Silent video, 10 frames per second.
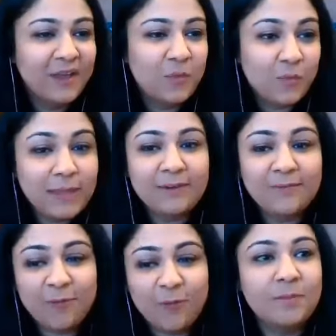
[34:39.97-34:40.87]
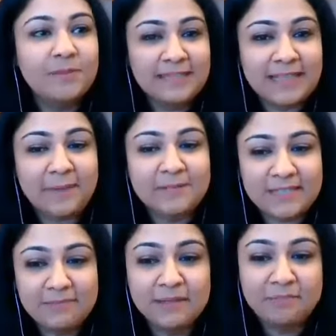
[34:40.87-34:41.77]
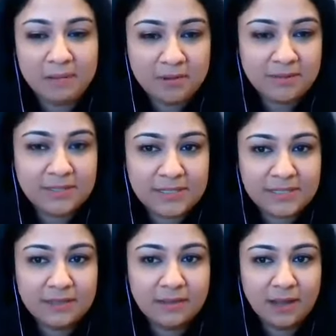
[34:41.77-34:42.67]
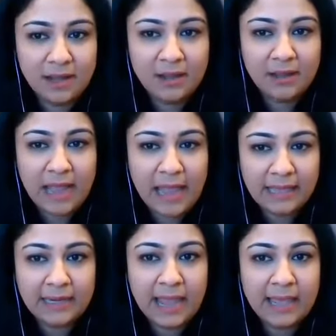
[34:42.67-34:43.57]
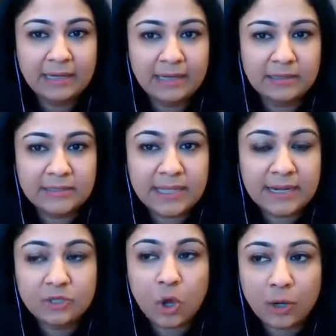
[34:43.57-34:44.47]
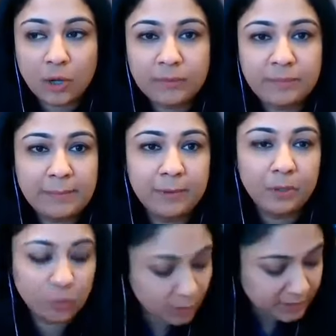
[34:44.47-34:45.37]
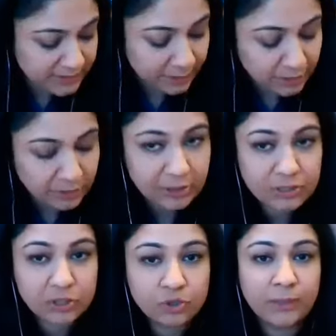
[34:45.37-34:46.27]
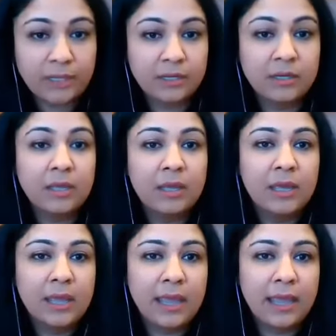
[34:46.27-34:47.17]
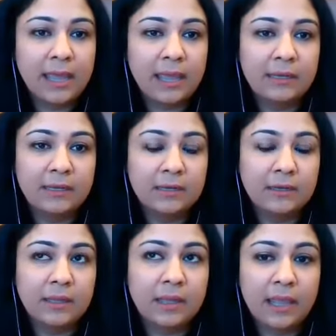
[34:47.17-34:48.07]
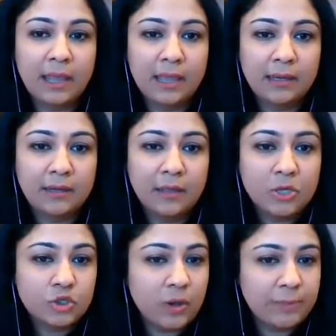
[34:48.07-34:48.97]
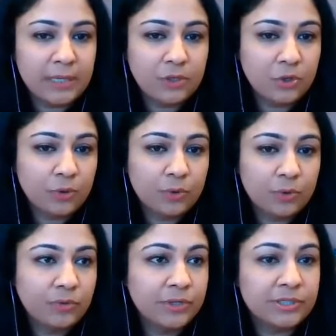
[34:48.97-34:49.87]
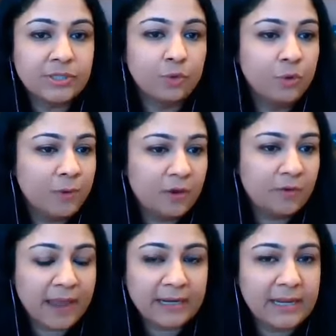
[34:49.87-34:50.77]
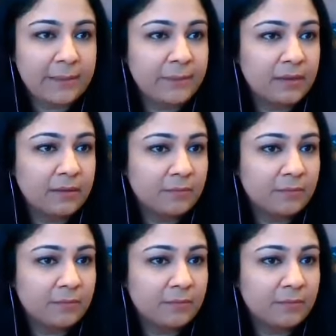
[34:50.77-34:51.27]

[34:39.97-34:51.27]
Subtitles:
we can form these epistemic bubbles, and sit and talk with people who are similarly situated, and so I mean, there's a group of academic